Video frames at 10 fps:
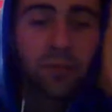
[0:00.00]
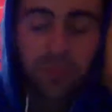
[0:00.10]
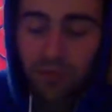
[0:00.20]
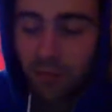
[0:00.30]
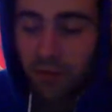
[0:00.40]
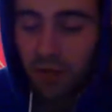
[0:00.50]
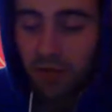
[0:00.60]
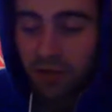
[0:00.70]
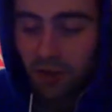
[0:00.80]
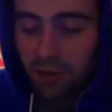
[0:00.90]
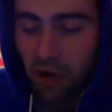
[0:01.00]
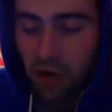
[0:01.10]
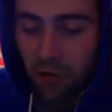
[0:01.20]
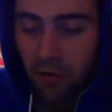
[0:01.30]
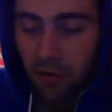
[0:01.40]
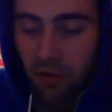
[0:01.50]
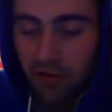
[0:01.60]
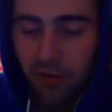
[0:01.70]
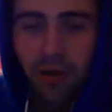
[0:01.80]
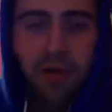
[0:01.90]
Didn't really get it done. Traore looked
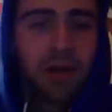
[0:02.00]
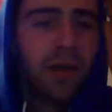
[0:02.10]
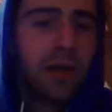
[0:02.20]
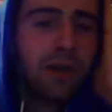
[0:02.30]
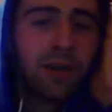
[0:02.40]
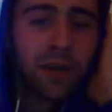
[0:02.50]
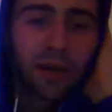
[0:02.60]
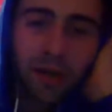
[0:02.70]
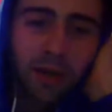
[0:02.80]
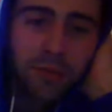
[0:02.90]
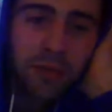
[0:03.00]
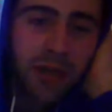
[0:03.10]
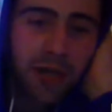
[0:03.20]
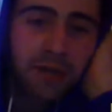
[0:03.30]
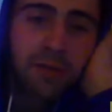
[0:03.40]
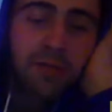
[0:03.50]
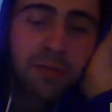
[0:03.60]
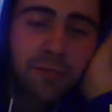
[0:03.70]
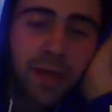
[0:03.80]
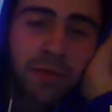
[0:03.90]
good. I'm sure Conte was
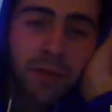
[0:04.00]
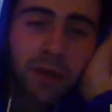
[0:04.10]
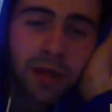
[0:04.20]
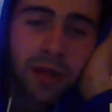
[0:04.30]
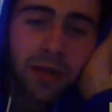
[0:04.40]
maybe looking at